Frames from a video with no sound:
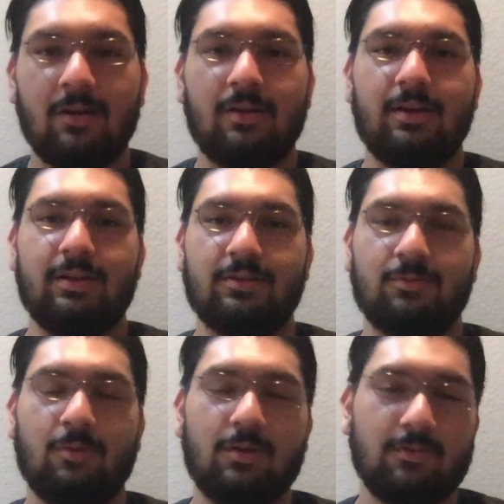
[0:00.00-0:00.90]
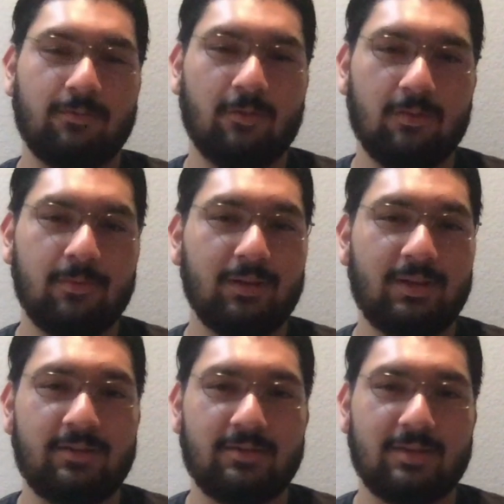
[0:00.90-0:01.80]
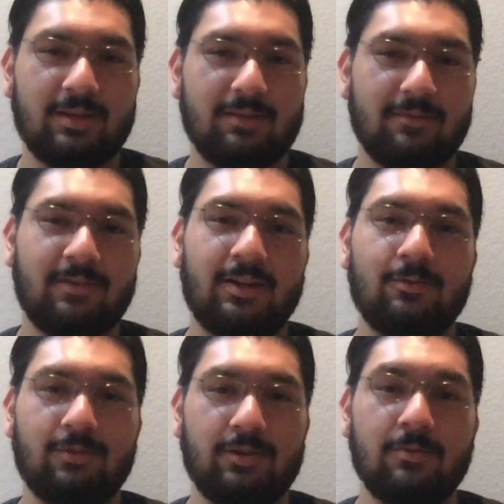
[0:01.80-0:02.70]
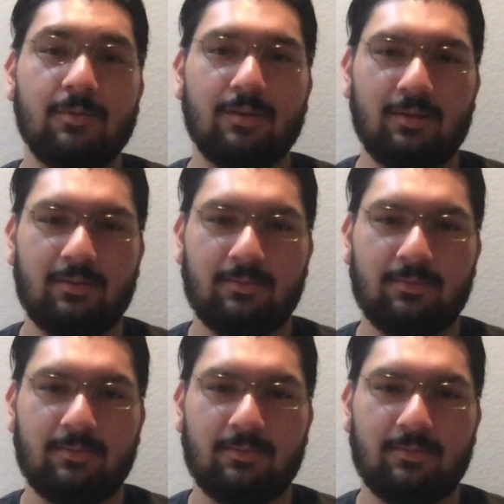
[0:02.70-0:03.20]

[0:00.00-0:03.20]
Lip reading: is what are four beliefs that define who you are?